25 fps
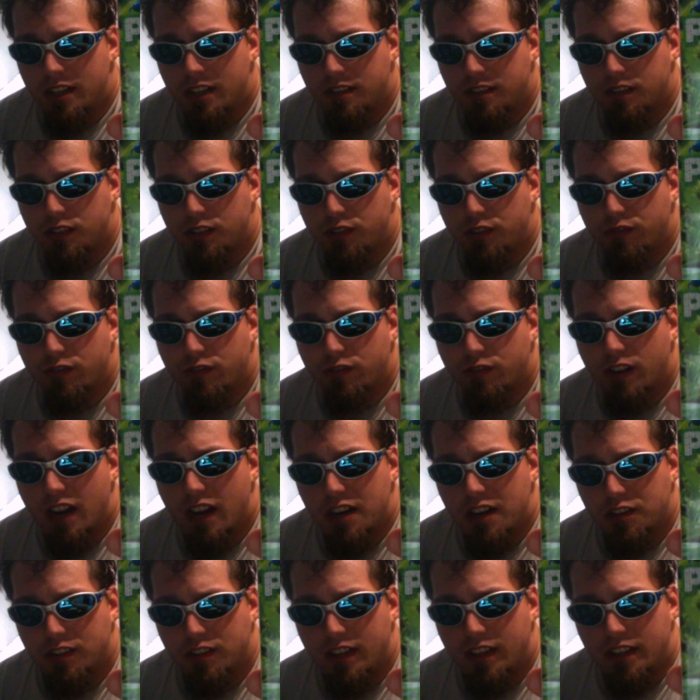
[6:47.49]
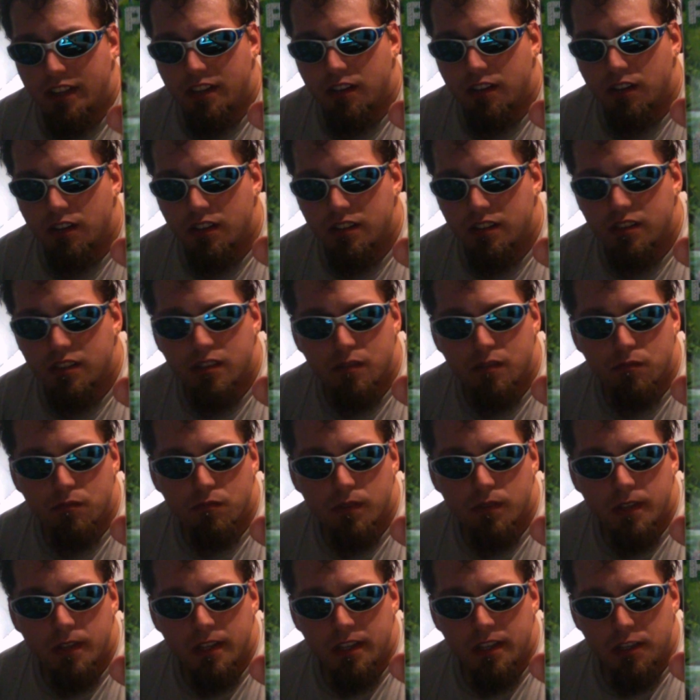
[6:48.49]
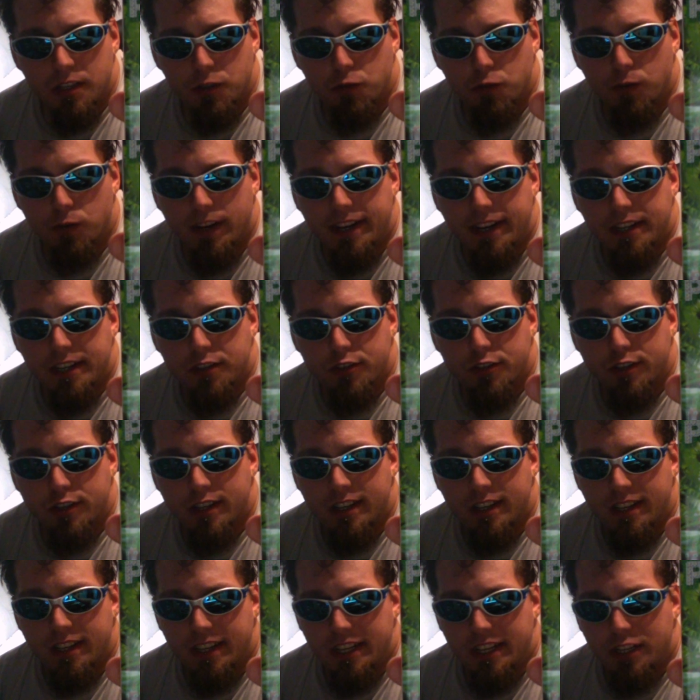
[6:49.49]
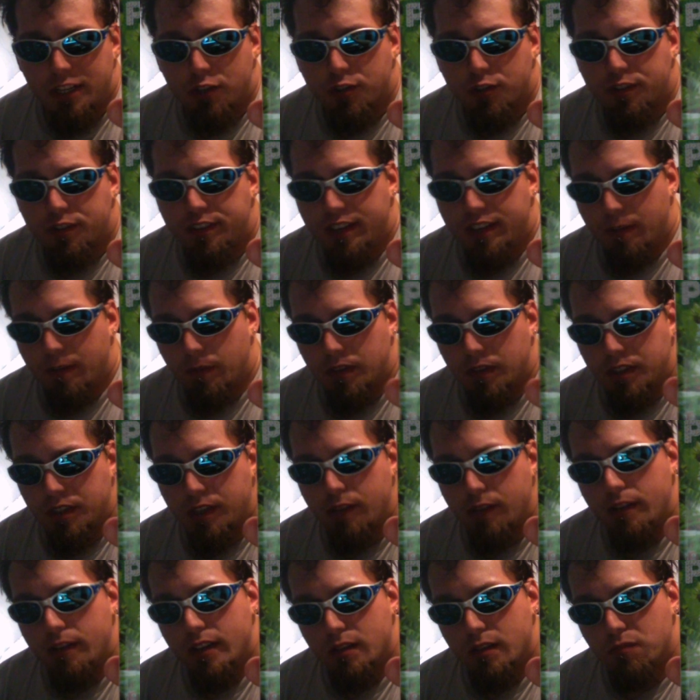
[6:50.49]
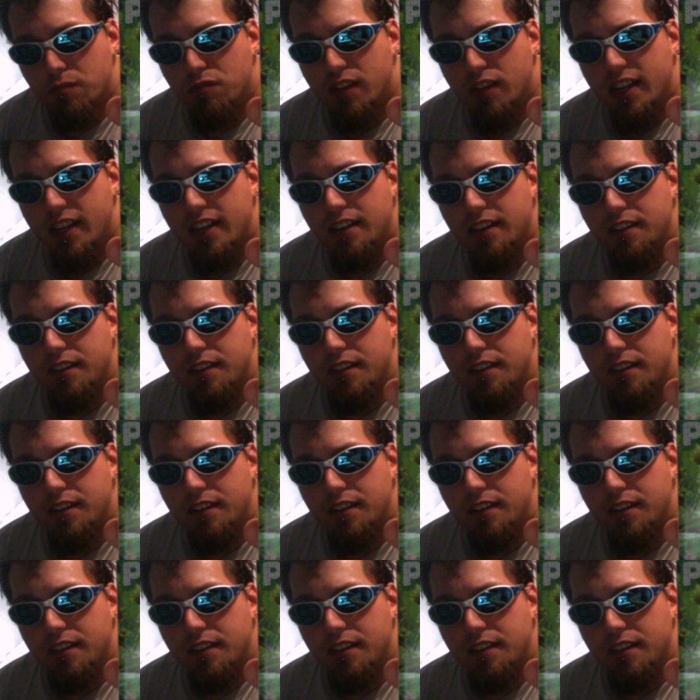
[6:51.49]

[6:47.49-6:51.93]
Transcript: since you've crash landed on some strange, interesting, mysterious planet.